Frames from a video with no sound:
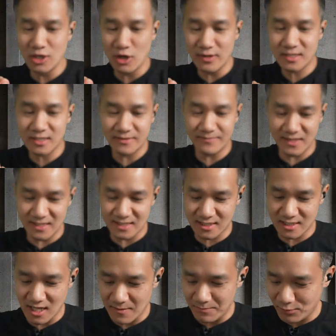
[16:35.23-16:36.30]
know it's going to be
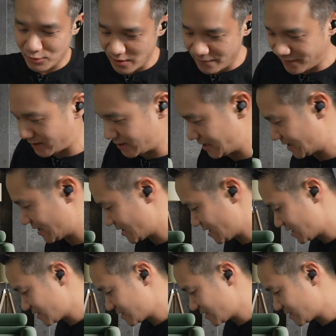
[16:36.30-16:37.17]
installed perfectly.